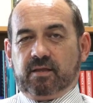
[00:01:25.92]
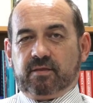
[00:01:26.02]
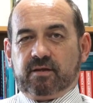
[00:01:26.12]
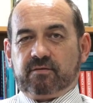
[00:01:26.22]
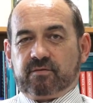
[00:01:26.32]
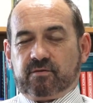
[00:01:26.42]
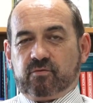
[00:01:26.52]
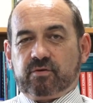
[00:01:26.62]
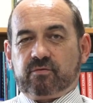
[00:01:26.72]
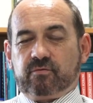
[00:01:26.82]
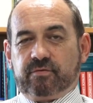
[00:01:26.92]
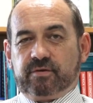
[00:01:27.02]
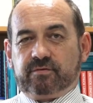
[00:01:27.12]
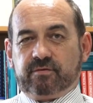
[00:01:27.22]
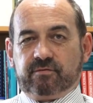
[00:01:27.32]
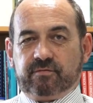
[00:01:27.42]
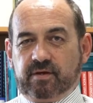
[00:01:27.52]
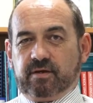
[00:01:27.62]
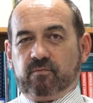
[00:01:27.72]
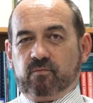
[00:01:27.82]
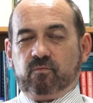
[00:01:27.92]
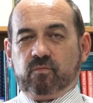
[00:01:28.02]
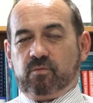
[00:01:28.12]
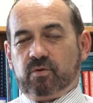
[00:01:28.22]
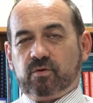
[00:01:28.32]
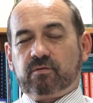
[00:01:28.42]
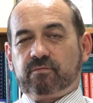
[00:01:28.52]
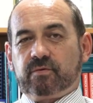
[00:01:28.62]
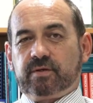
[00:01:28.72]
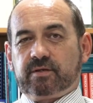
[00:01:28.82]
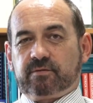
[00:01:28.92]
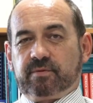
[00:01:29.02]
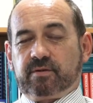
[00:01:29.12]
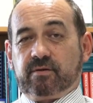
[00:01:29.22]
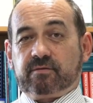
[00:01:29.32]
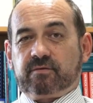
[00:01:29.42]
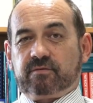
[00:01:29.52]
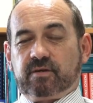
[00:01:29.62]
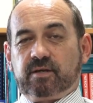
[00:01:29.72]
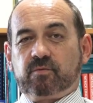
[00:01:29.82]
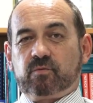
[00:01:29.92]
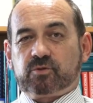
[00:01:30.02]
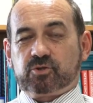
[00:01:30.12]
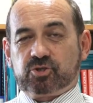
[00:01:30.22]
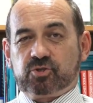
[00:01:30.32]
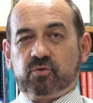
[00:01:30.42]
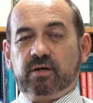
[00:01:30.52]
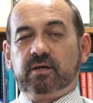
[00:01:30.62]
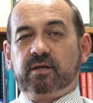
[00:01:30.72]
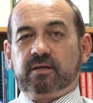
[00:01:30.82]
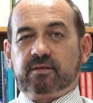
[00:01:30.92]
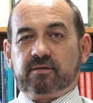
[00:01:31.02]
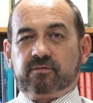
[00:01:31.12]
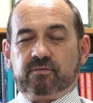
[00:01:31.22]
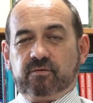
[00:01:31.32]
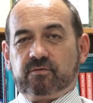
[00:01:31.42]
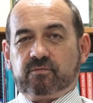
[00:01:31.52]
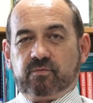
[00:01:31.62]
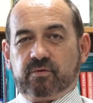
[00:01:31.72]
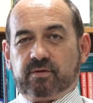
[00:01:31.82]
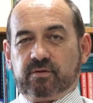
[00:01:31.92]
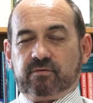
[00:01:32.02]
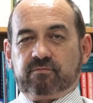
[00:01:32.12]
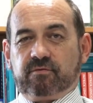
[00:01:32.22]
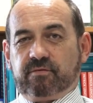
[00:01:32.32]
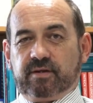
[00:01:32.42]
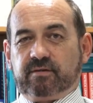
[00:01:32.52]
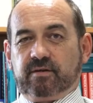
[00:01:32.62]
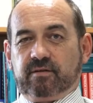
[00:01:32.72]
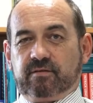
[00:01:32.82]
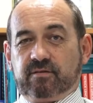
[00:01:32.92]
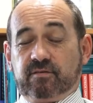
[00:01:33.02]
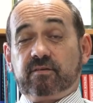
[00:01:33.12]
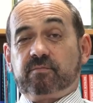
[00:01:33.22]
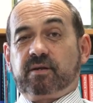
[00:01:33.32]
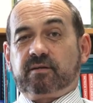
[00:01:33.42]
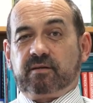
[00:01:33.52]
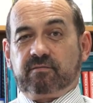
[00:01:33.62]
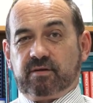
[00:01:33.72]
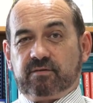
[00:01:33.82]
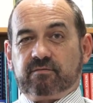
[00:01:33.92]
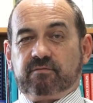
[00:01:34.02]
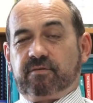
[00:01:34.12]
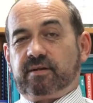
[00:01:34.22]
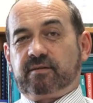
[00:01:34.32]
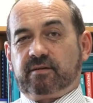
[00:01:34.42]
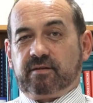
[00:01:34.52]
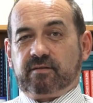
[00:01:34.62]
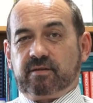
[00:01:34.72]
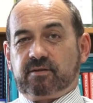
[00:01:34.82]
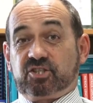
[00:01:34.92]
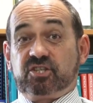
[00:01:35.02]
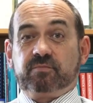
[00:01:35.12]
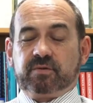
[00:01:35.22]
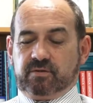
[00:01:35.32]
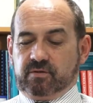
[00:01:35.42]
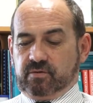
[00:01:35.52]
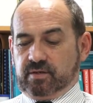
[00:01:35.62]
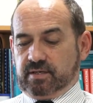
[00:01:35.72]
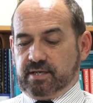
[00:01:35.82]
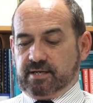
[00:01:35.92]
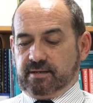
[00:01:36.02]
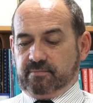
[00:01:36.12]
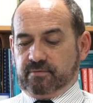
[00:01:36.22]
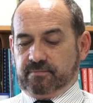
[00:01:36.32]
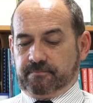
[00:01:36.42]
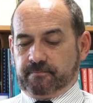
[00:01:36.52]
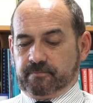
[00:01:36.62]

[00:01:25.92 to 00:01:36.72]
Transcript: And that is a critical feature of what we're looking for here, is because, as I say, we want to ensure that students' work is reflected in the assessment activities and reflected in the achievement of the learning outcomes.